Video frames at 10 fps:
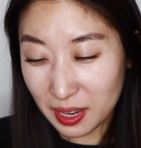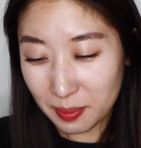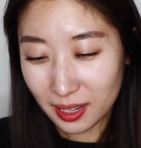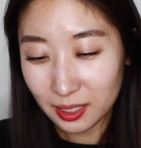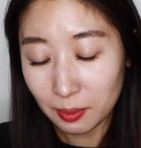
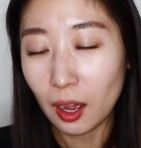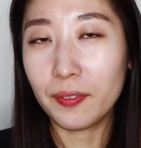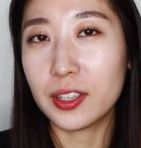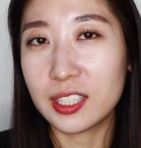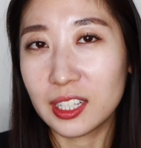Maybe,
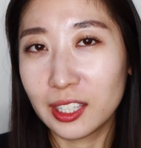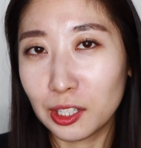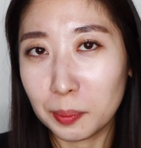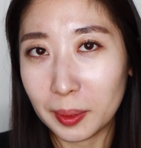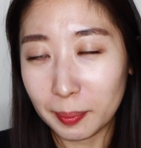obviously a
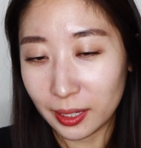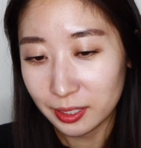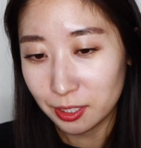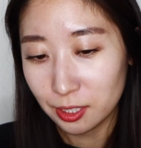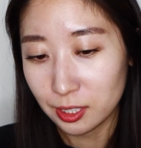little bit because
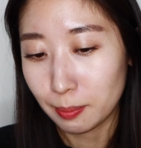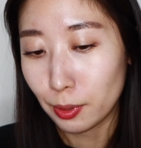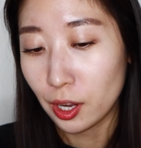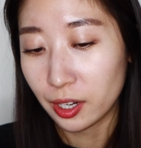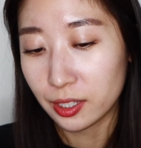there's still some
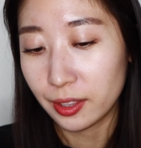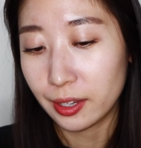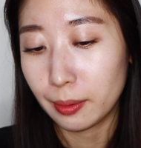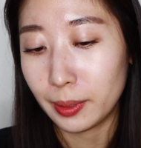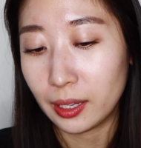product on
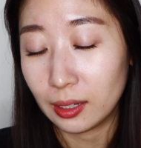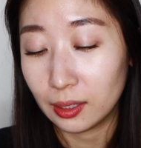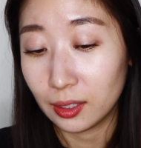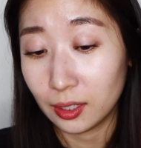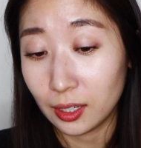there, but
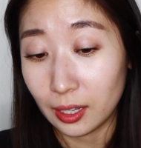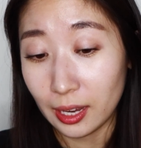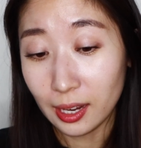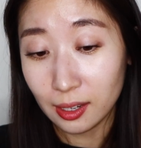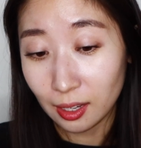
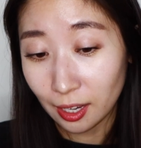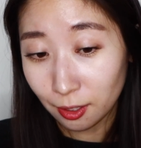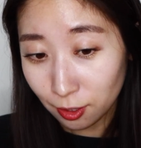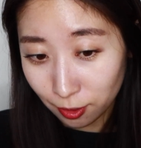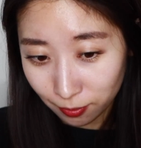yeah, I
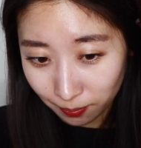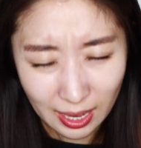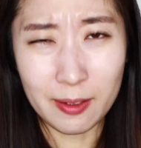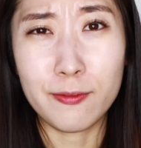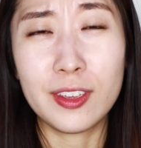don't know.
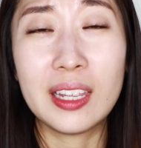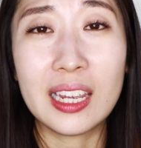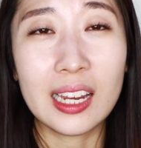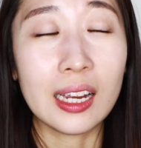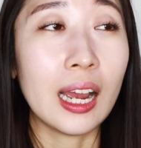I'm
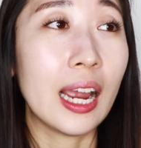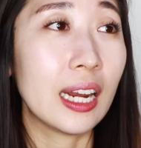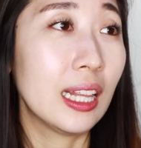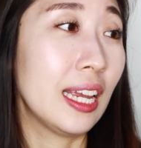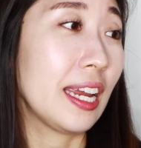feeling
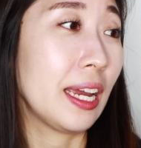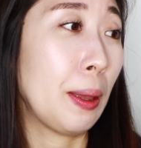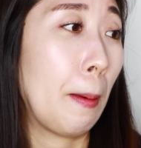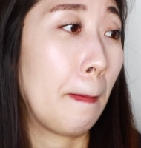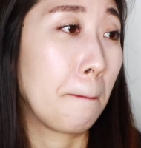kind of like
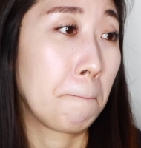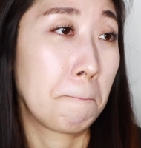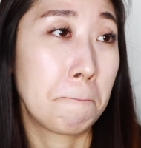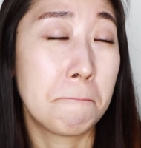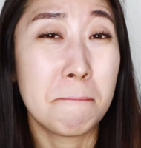
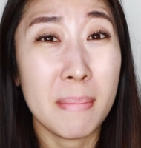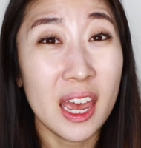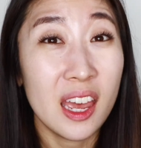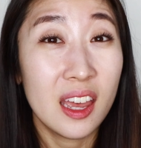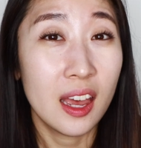
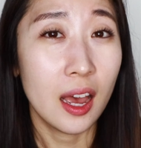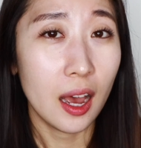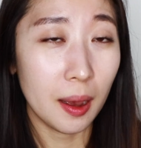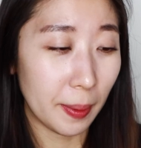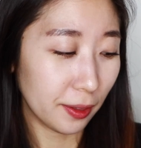meh
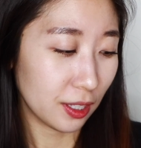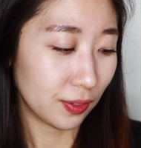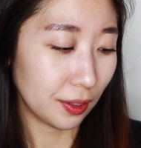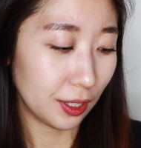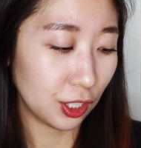about this
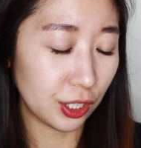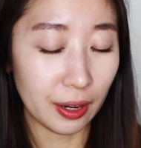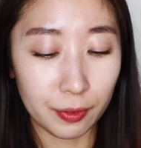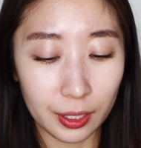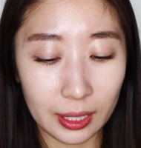foundation.
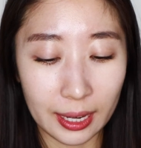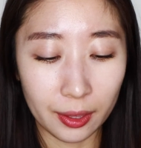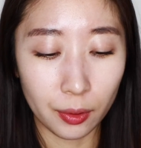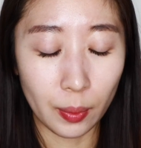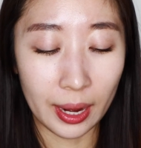I really
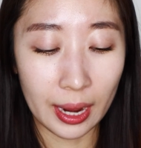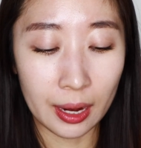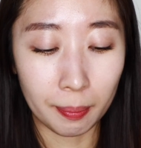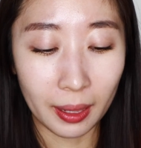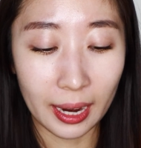like the way
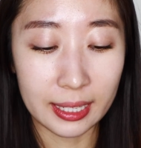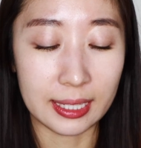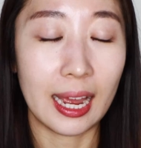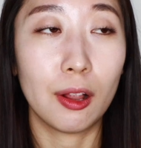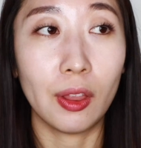it applies
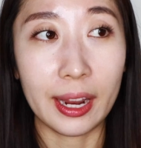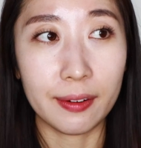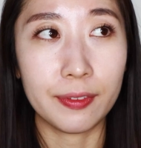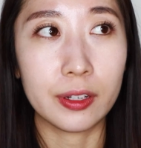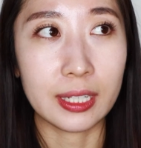and how light
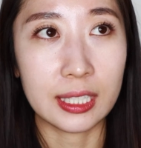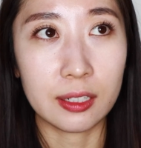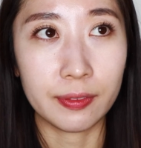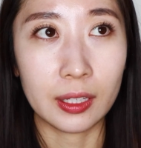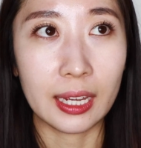it feels. I
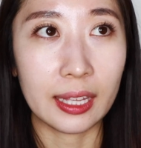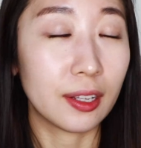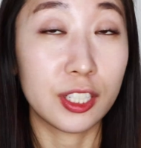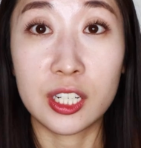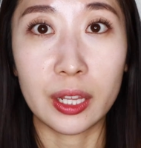still feel like
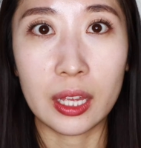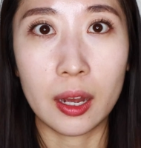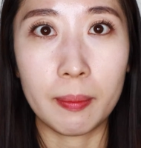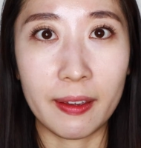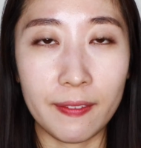there's nothing
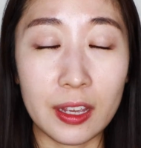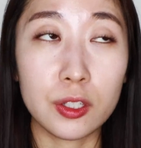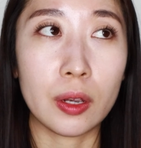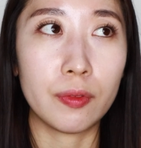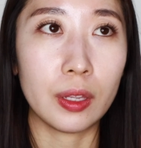on my
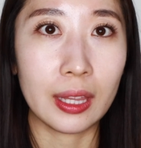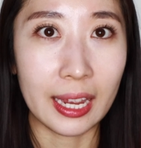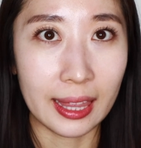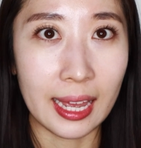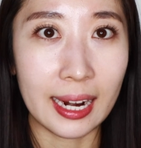face, so I really
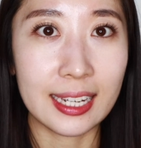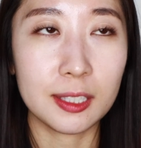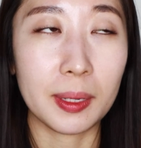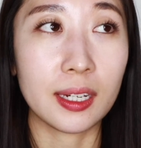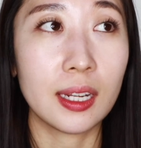like that
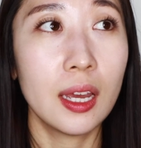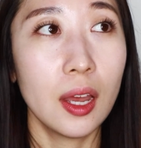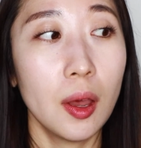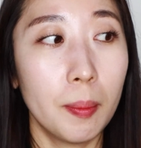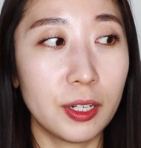aspect.
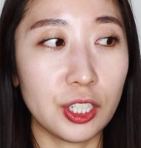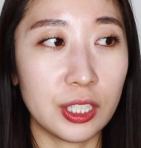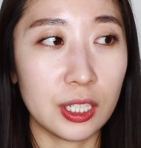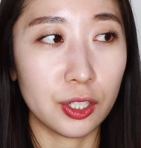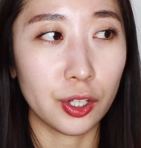But
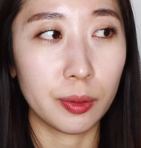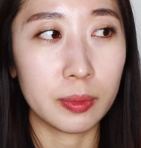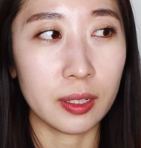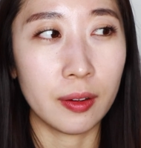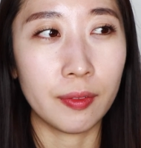just in
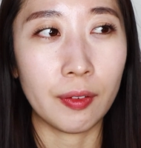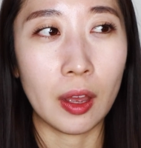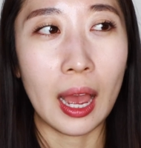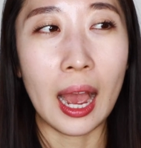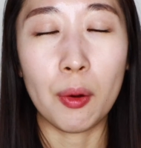terms of
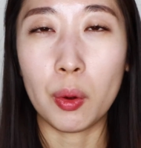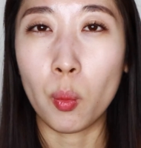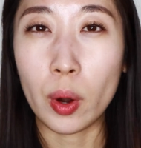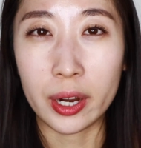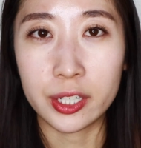how
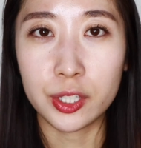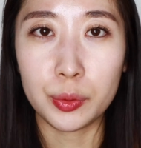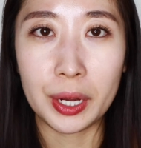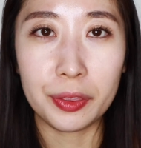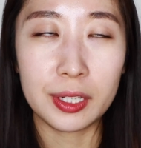it wears
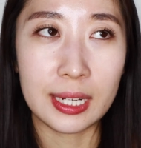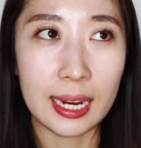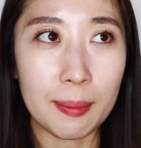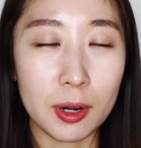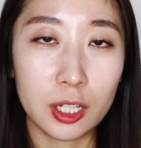throughout the day,
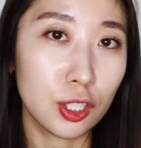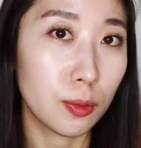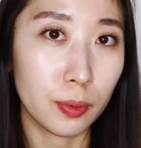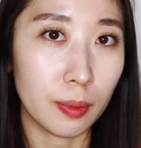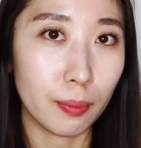I'm not
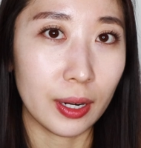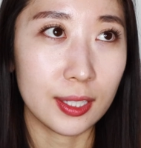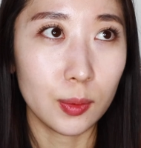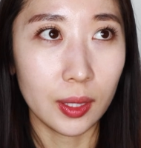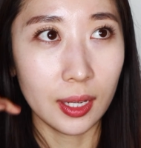super
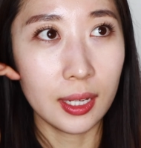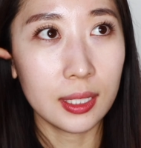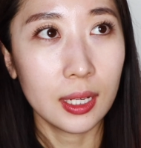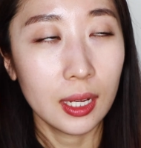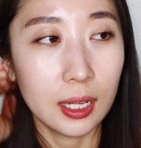impressed with
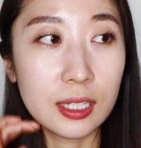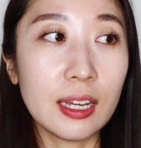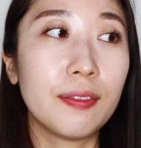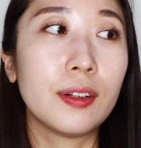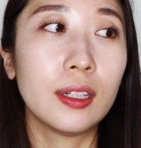it.
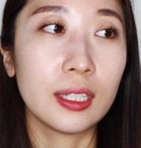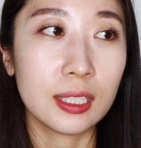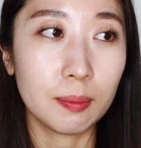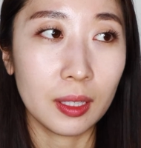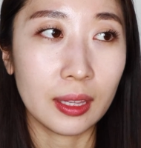Definitely
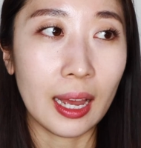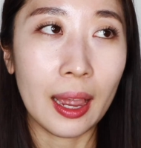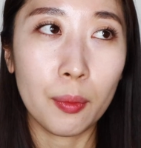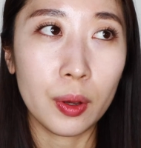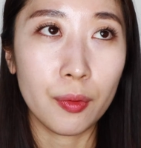something that
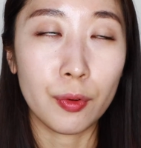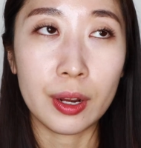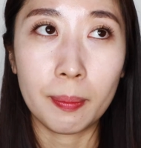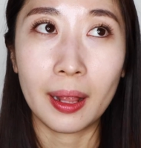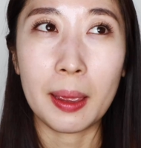I would
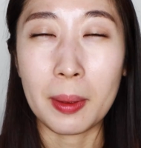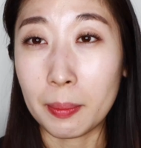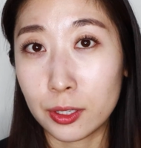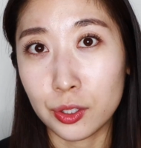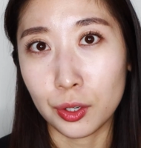reapply
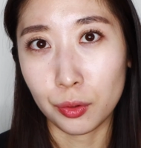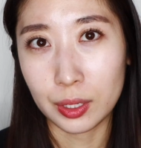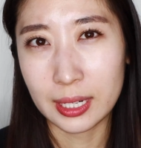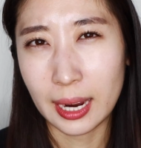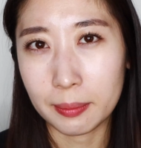maybe 2 to
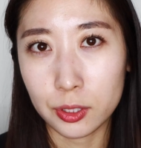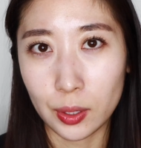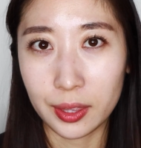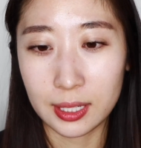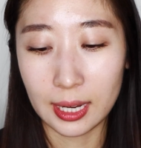3 times
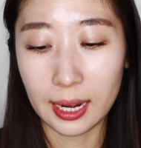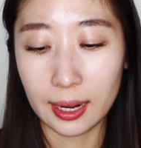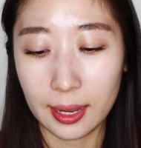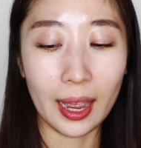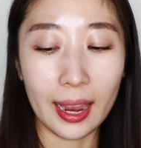throughout the
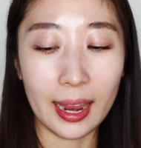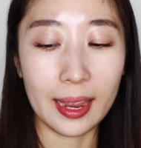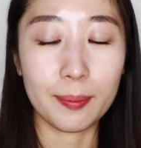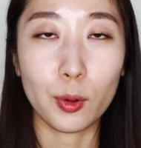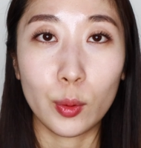day. I
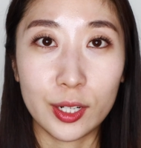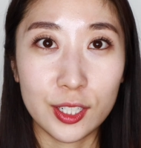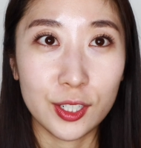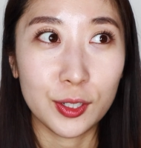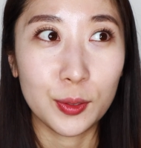am going
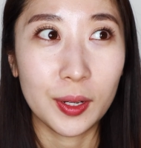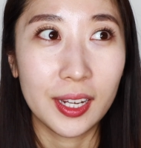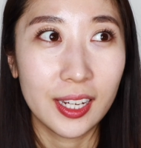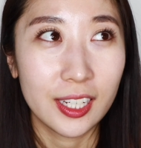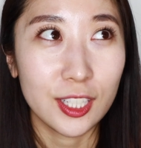to
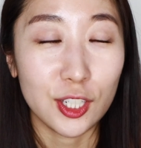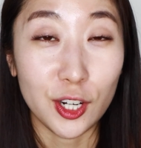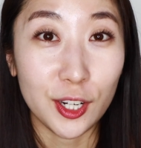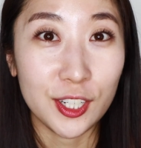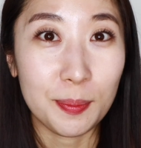
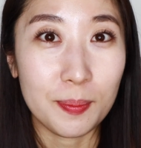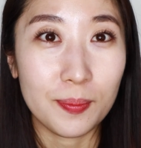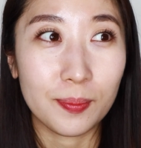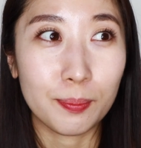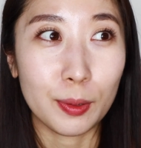start
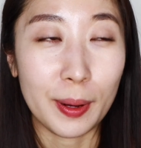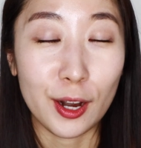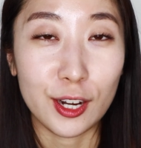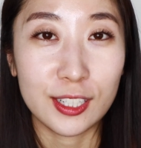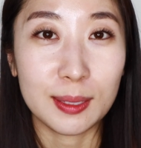
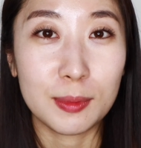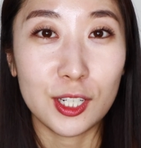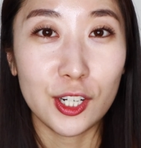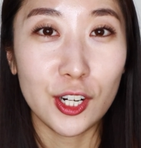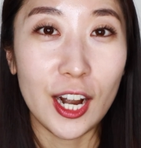preparing some
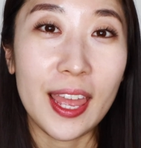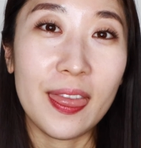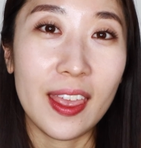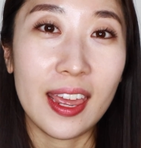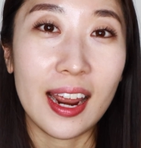dinner,
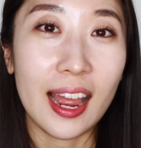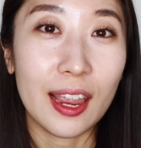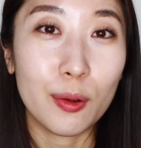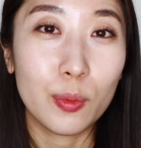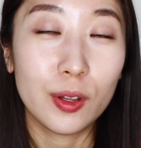and then
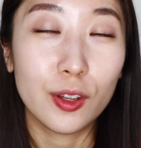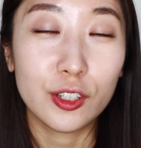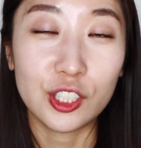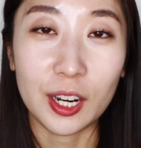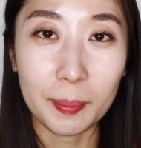I
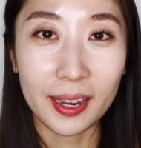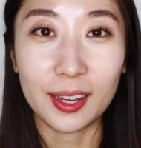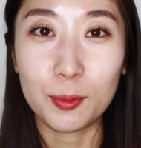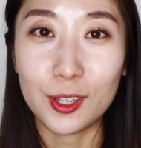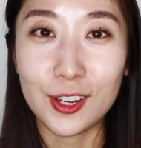will check back
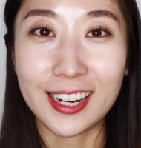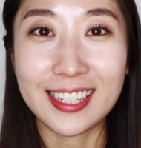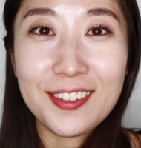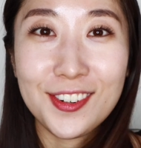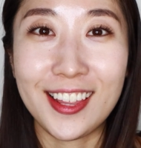in with you
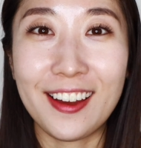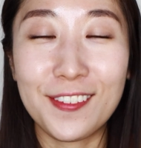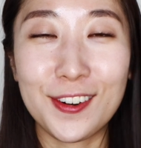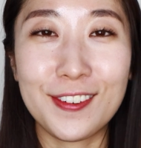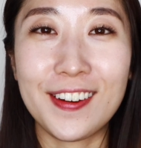guys after that
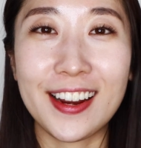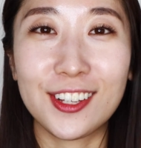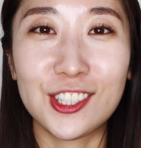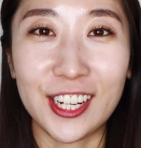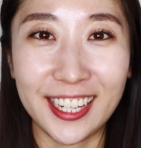for a
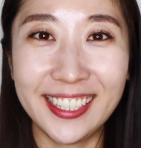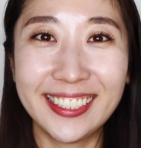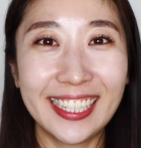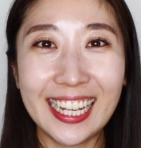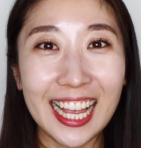final check-in.
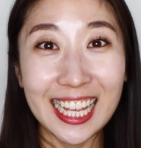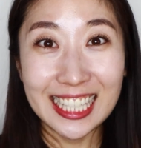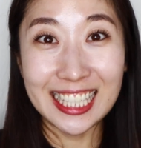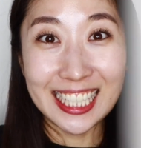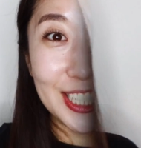
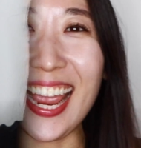See you soon.